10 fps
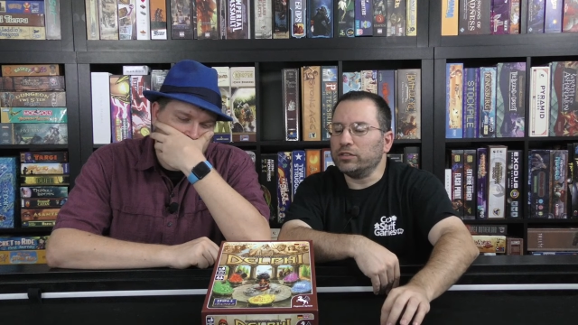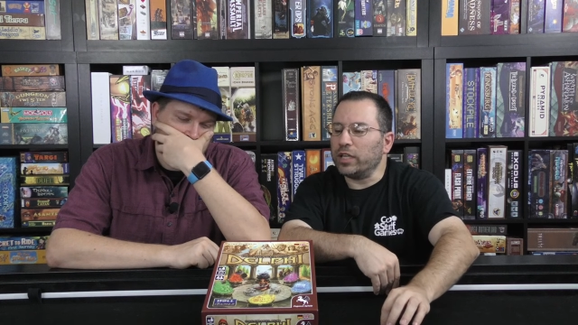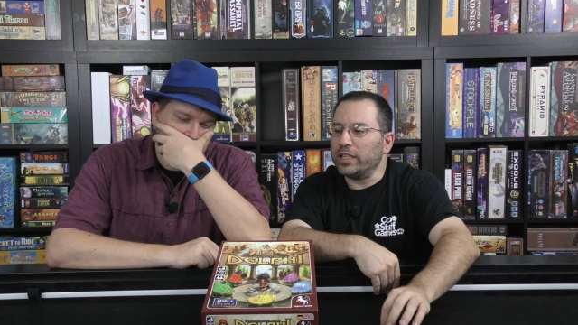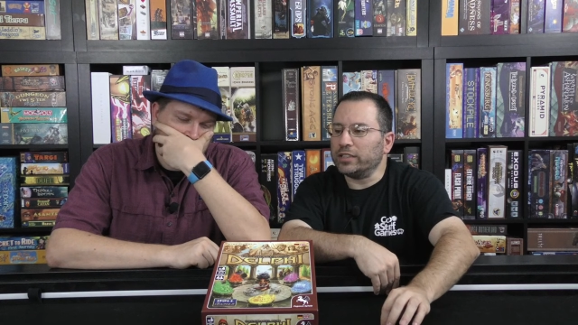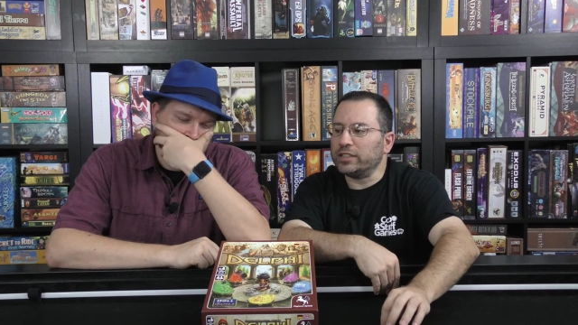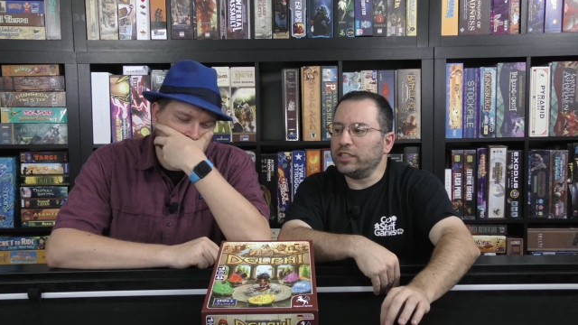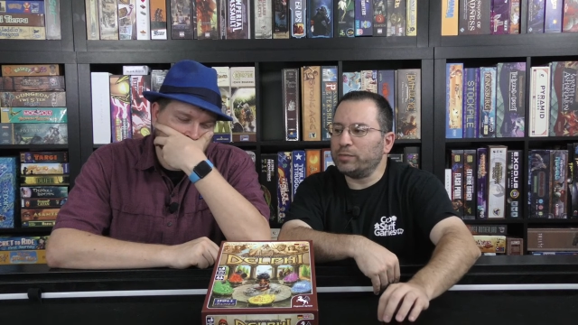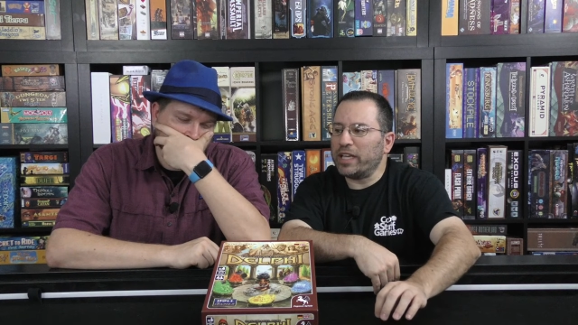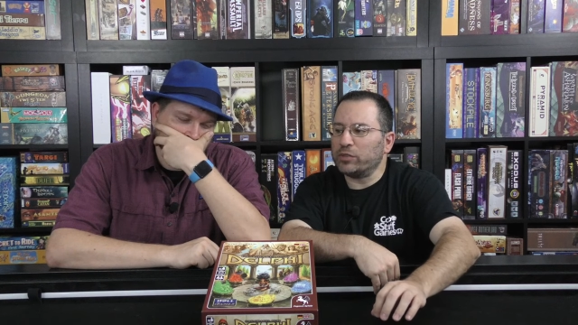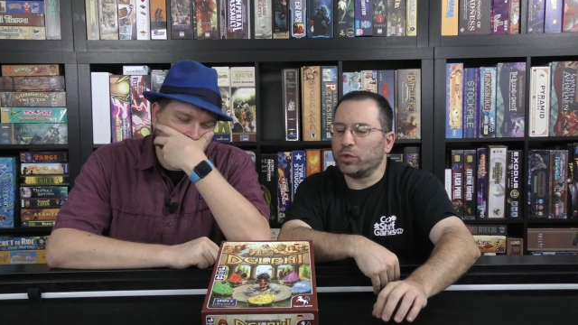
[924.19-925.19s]
Speaker 1: in a sea
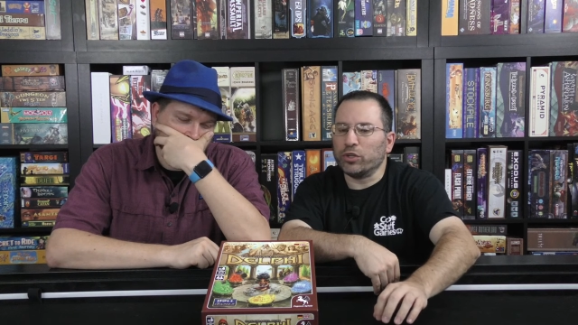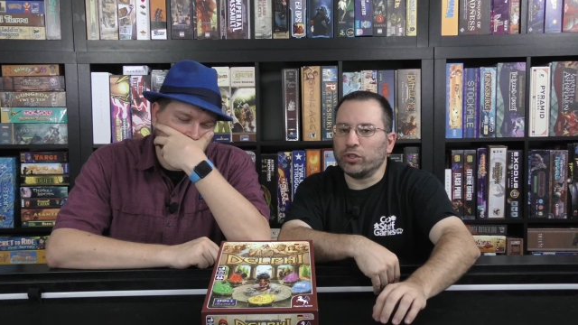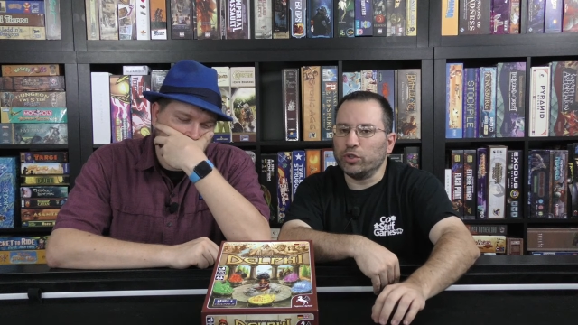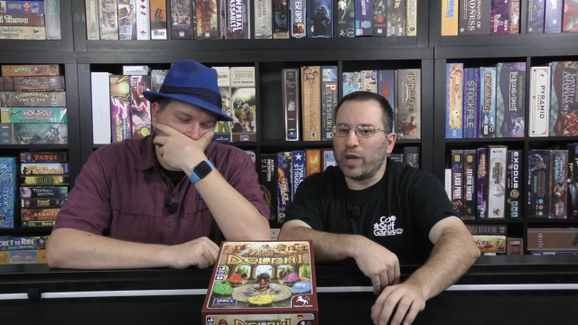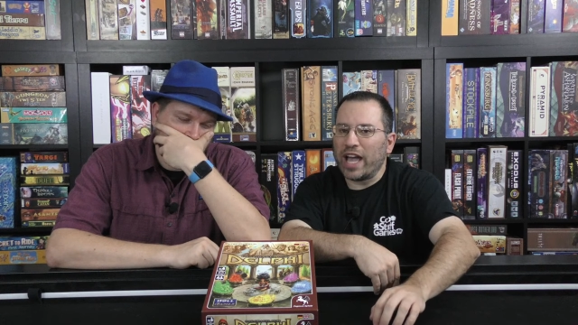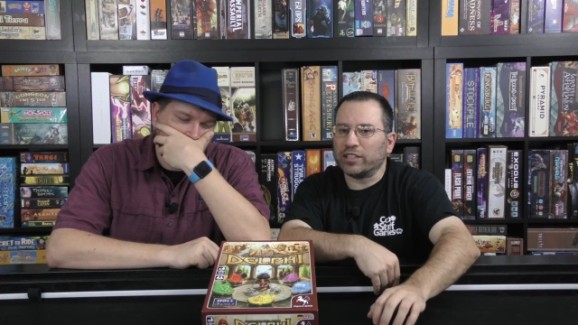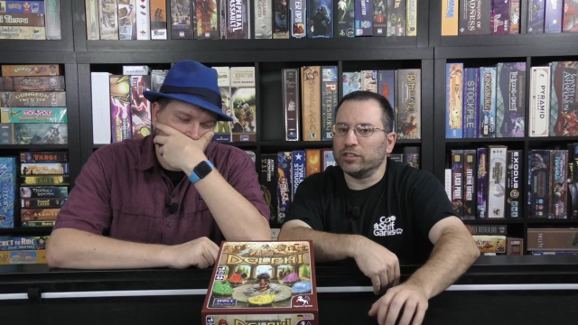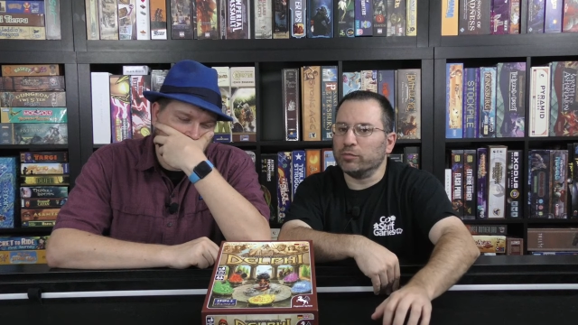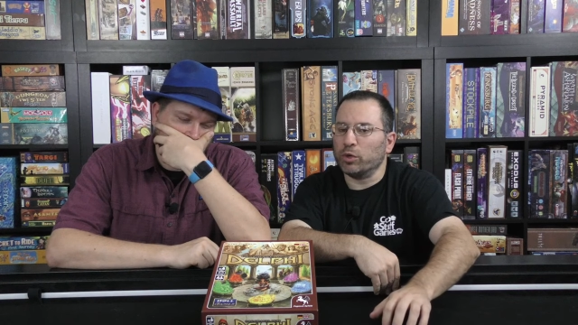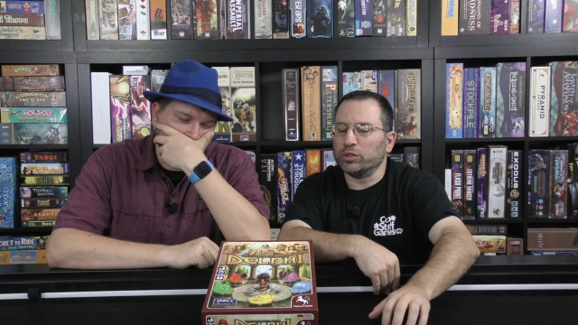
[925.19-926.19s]
space where you can do
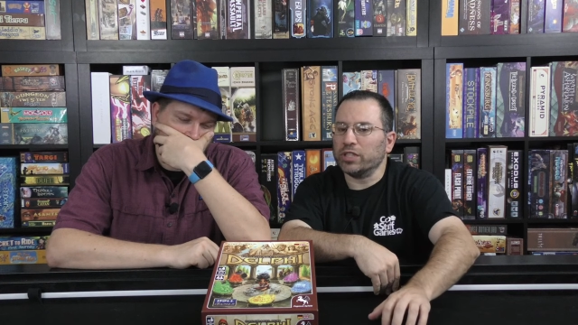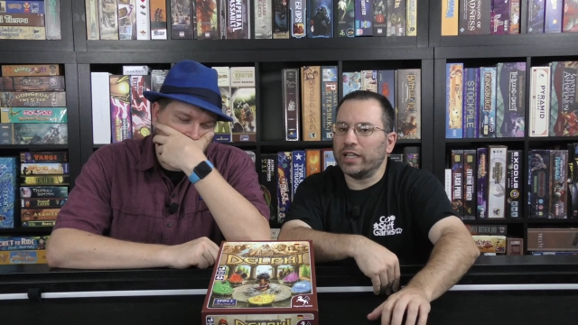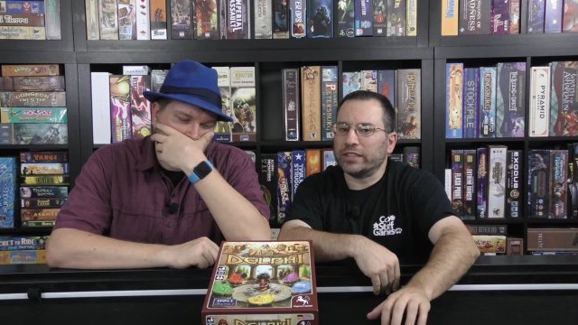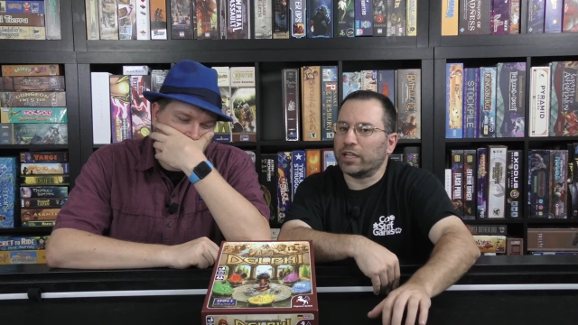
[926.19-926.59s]
actions on both sides.